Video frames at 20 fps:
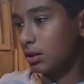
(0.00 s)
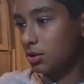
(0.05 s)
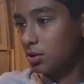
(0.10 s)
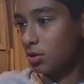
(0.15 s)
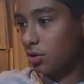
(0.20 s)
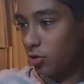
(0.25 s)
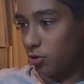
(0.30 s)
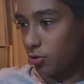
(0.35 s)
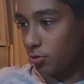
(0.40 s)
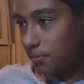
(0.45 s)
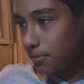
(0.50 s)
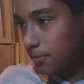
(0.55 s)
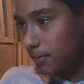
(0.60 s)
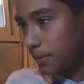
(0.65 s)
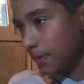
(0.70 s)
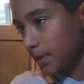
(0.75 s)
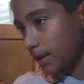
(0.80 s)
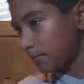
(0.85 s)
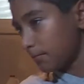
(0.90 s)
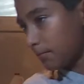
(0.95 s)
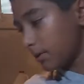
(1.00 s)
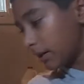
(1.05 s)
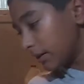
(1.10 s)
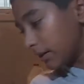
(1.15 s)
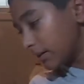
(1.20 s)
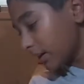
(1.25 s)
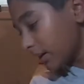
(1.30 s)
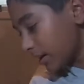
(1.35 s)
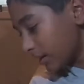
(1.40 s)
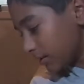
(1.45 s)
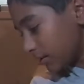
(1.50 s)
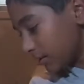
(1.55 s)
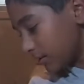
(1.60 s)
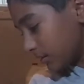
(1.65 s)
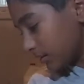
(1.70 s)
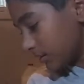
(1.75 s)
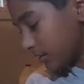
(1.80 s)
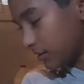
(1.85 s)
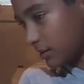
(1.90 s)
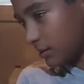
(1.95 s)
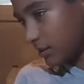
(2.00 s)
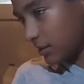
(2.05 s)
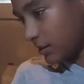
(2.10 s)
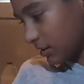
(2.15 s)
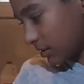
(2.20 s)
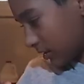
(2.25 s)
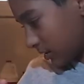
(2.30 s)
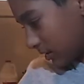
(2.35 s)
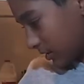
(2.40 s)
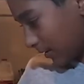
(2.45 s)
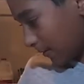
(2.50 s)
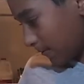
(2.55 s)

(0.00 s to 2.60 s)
So my dad did get this